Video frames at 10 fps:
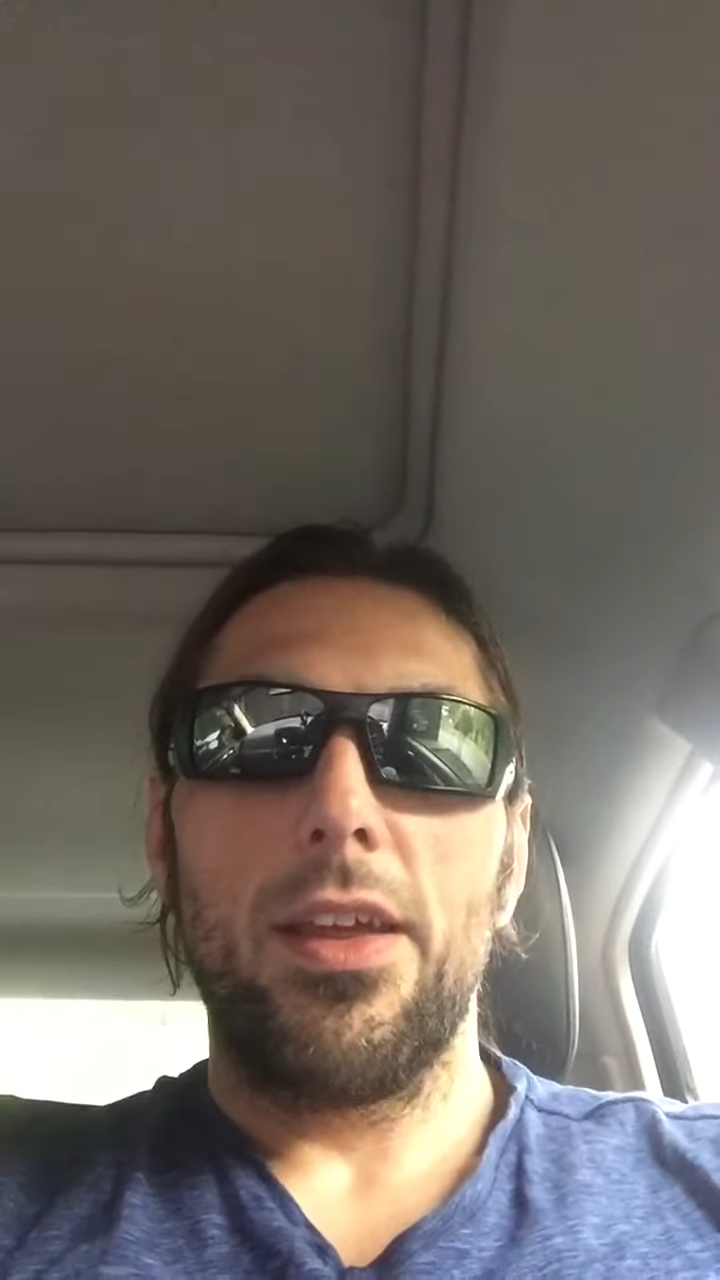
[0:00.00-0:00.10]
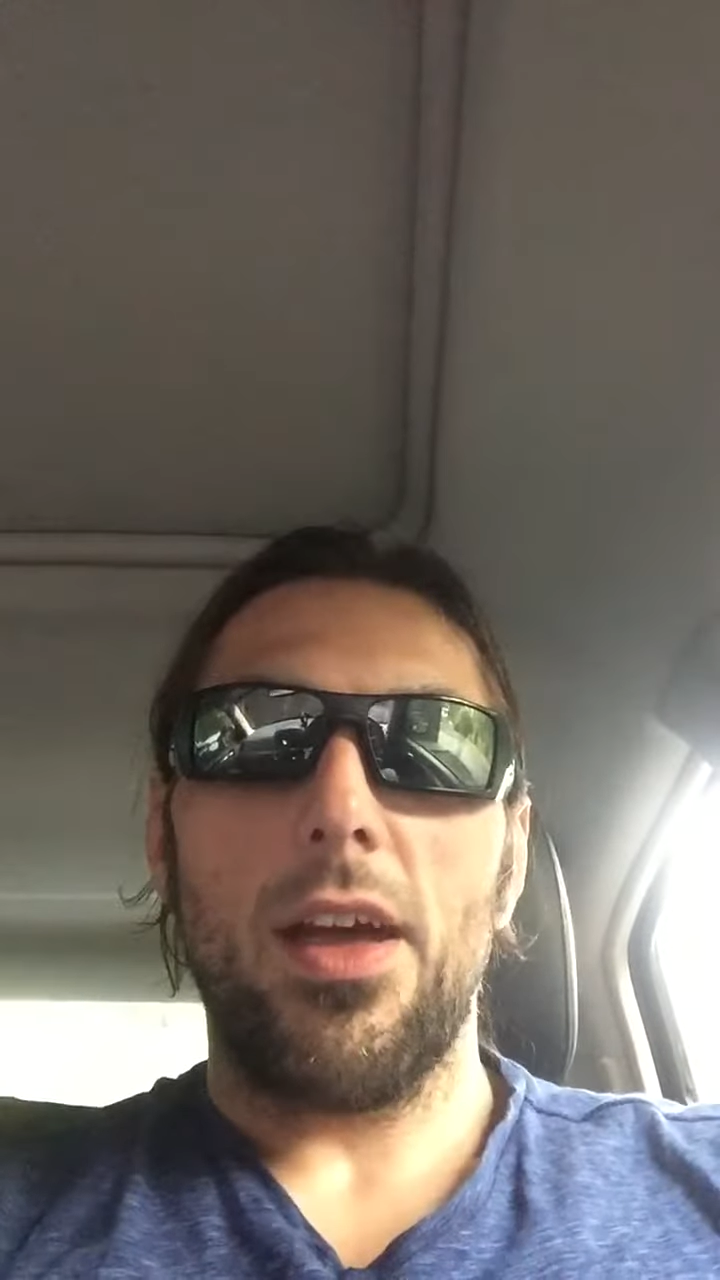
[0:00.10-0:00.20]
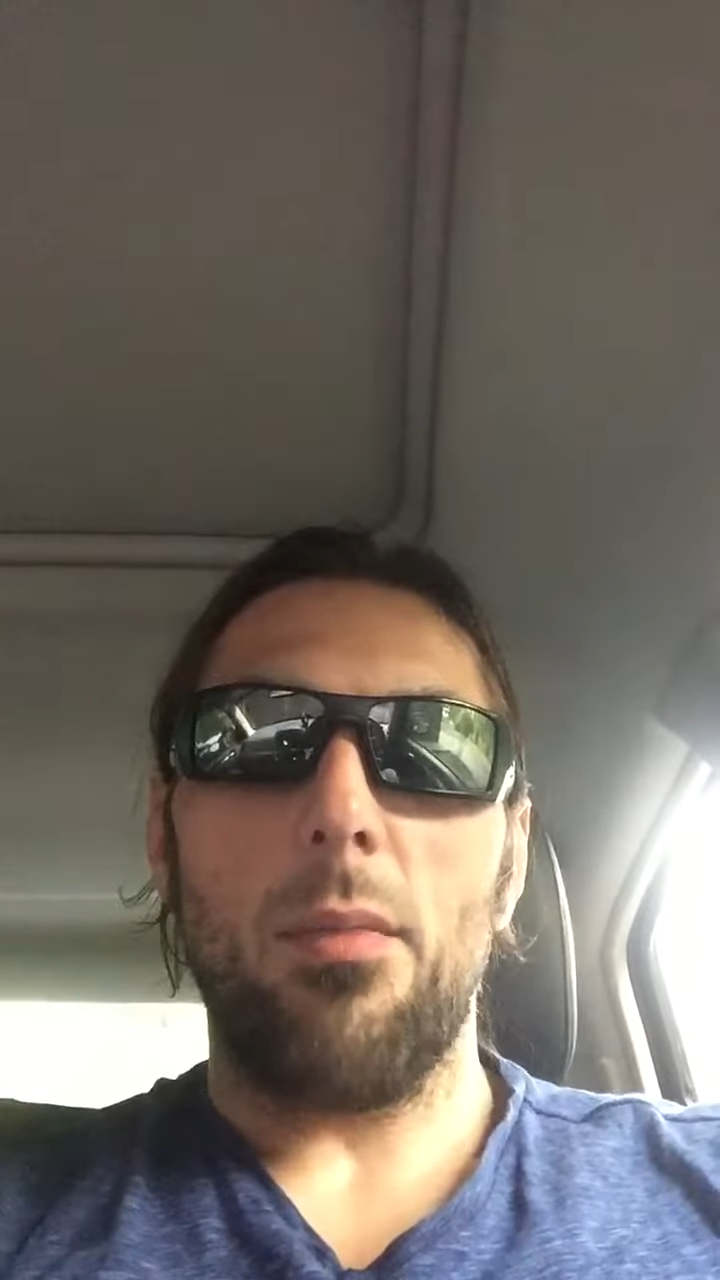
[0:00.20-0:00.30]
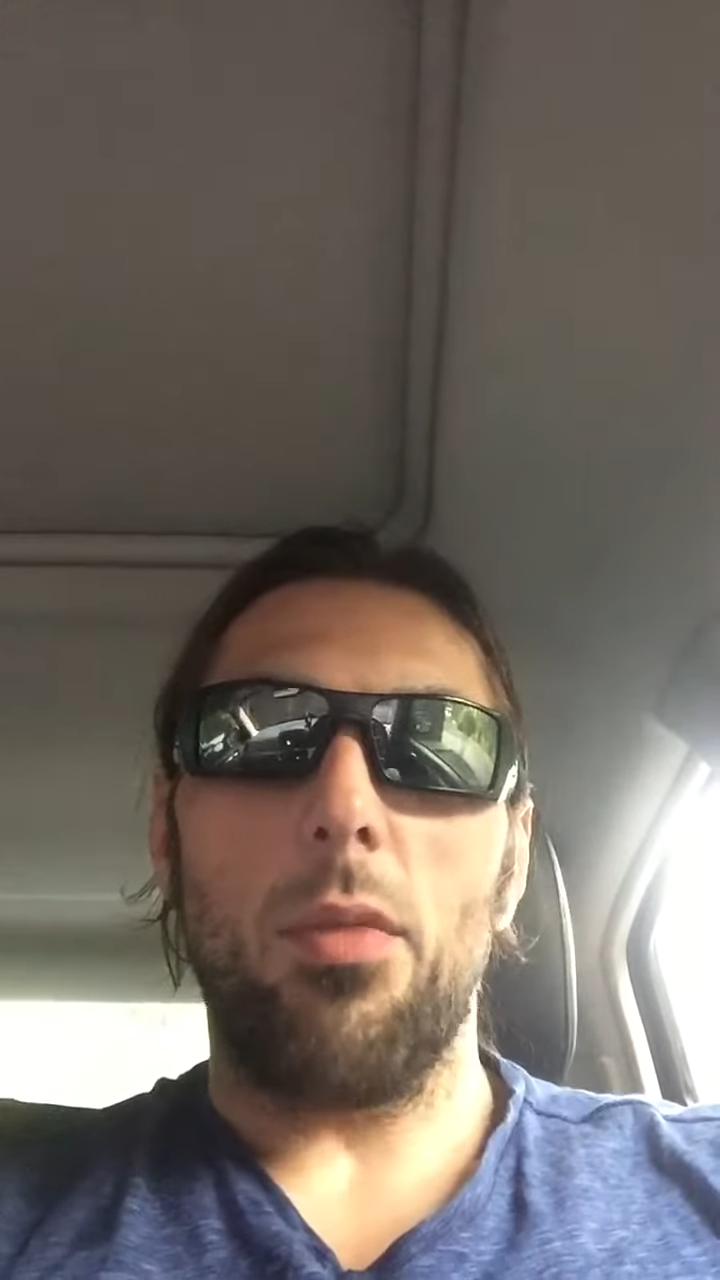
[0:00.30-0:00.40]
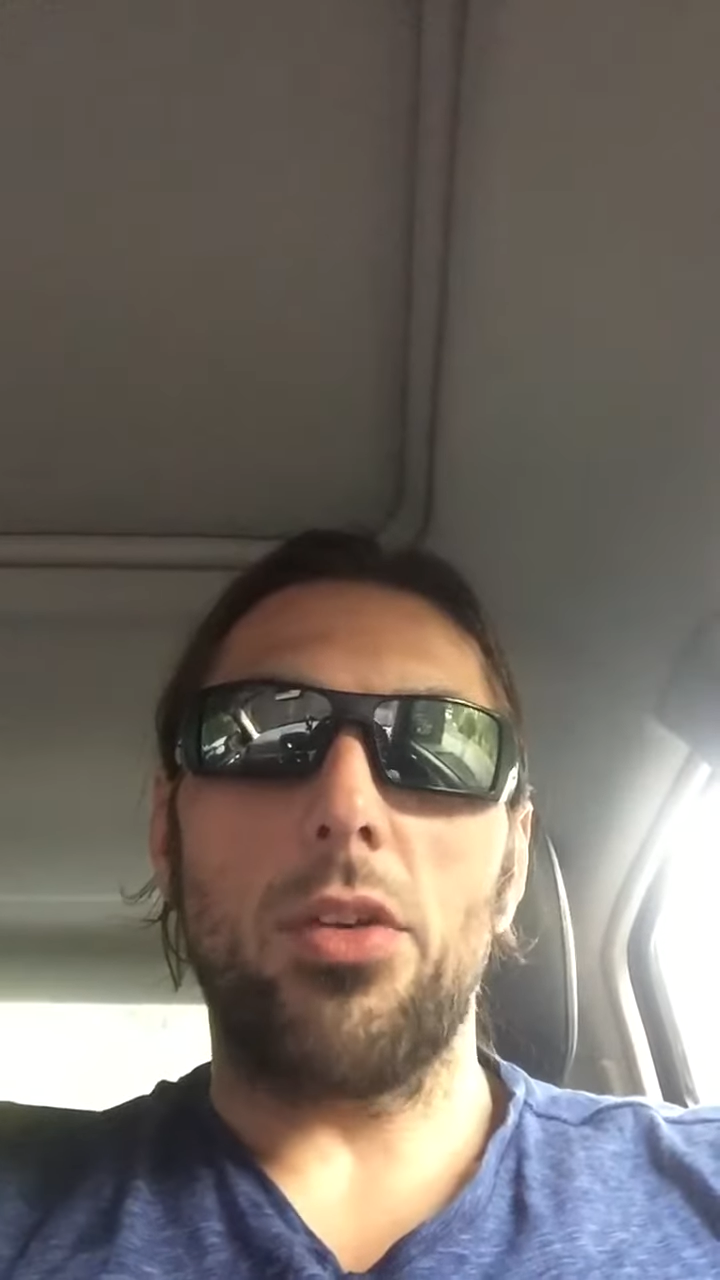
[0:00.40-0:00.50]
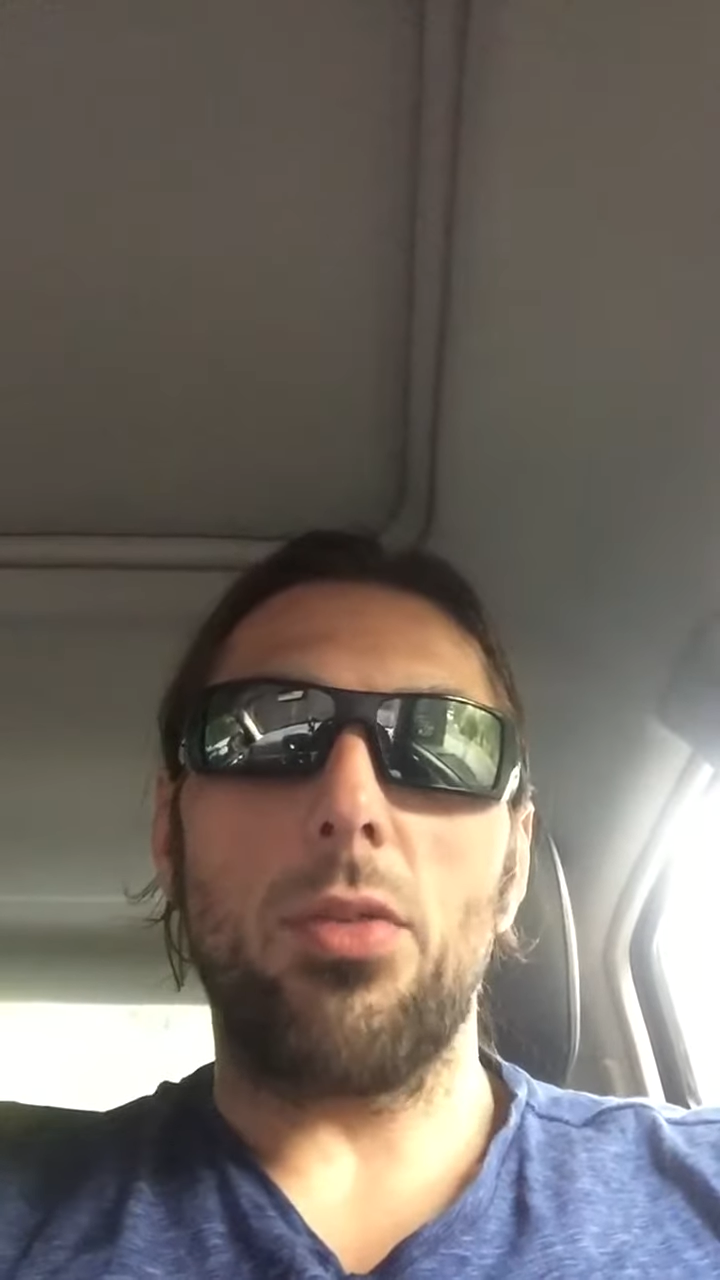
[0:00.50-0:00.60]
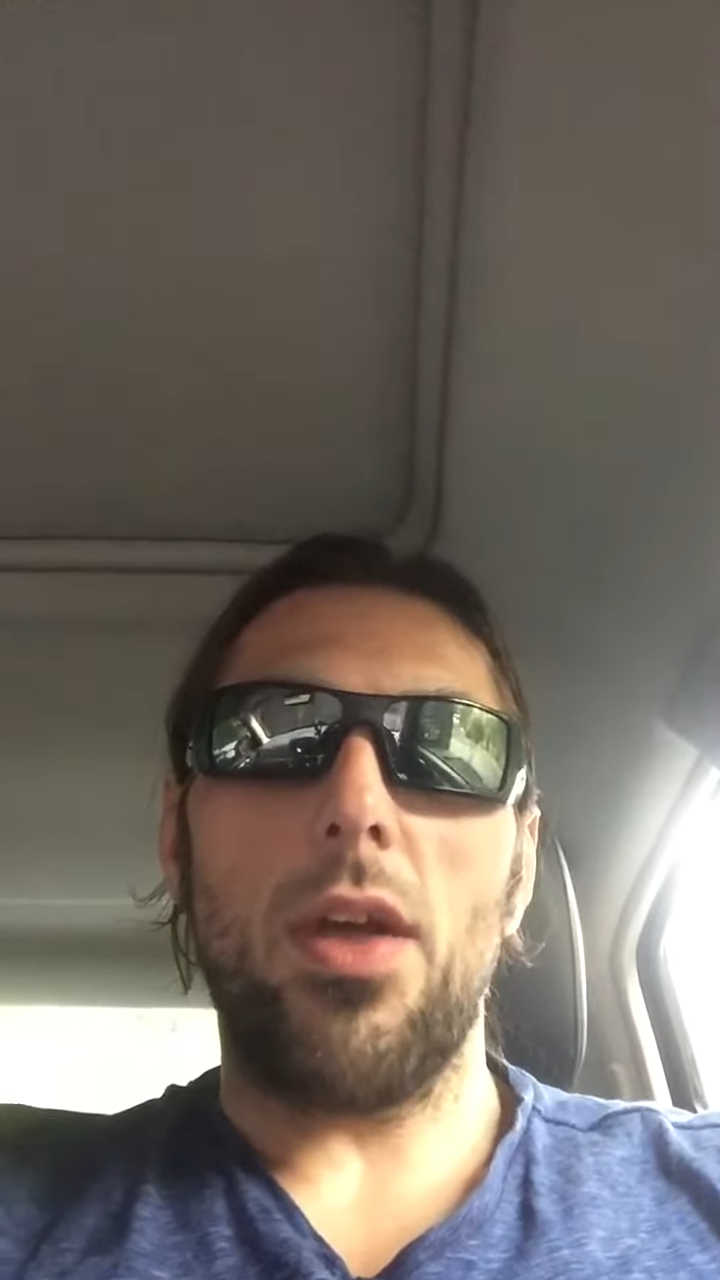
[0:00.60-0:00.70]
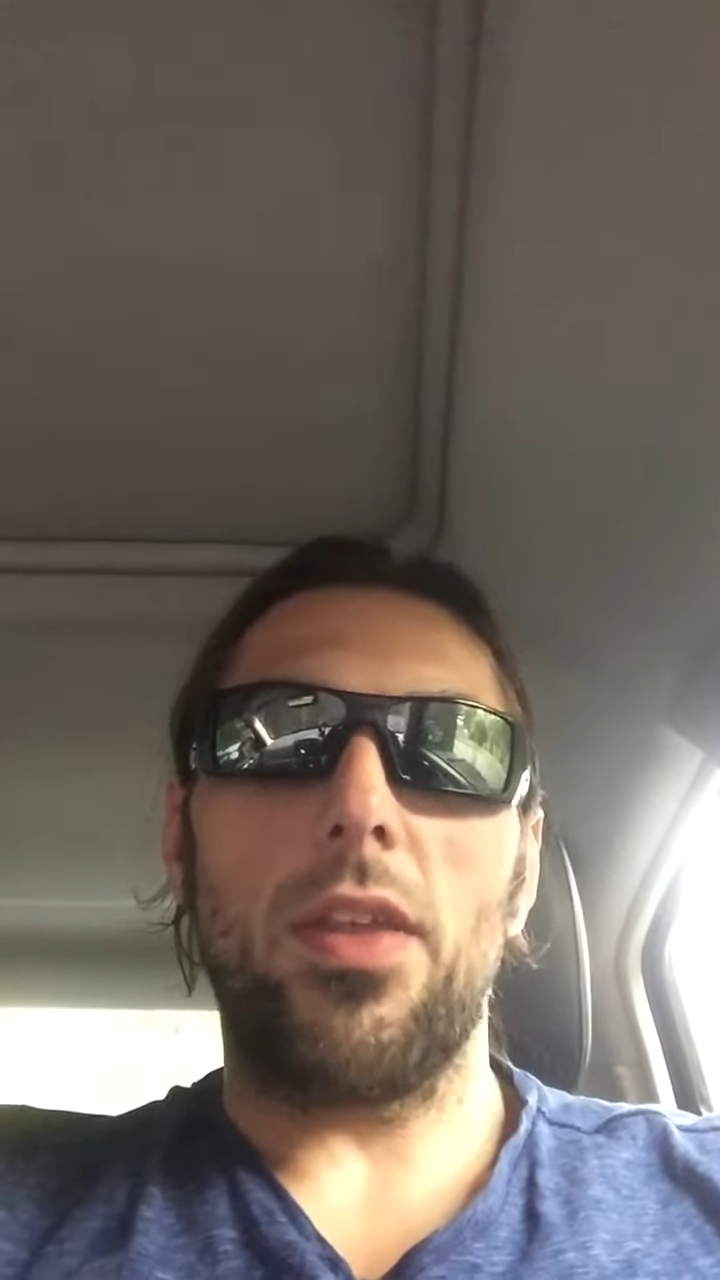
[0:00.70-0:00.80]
I'd much rather